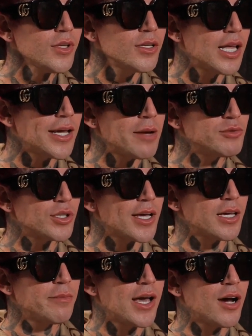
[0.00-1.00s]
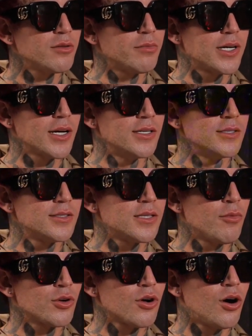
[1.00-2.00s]
they came to kick me out because
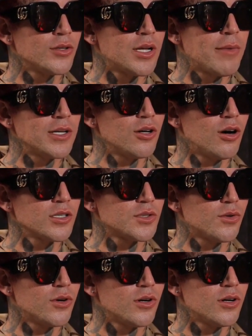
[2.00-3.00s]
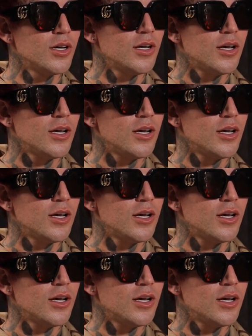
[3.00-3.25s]
someone called that my dogs were